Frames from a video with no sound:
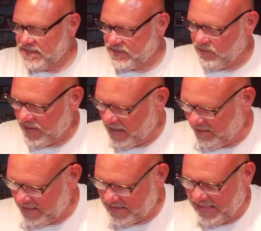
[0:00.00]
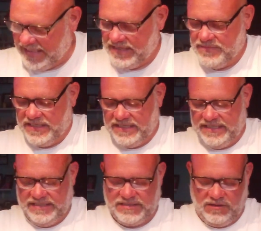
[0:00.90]
So now let's get him in
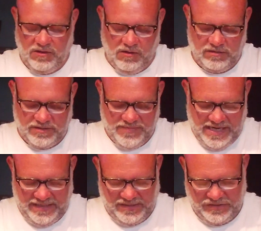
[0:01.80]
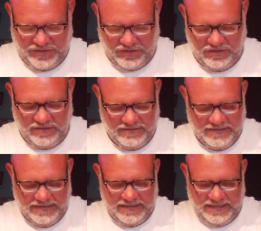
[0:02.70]
his Hulkamania shirt.
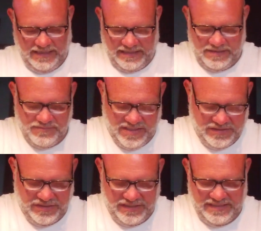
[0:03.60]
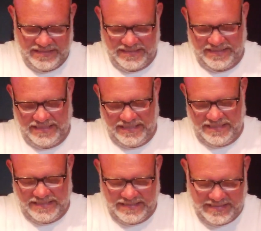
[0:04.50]
Like I mentioned, this
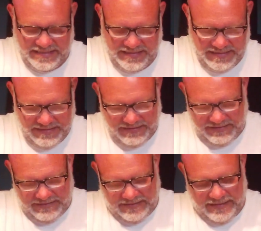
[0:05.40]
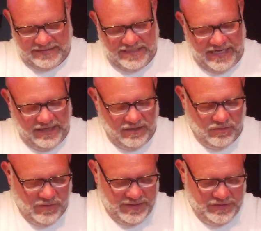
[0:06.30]
is a
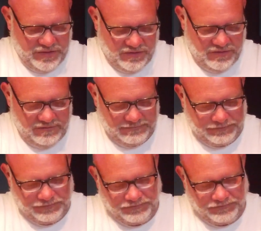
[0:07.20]
tearaway shirt.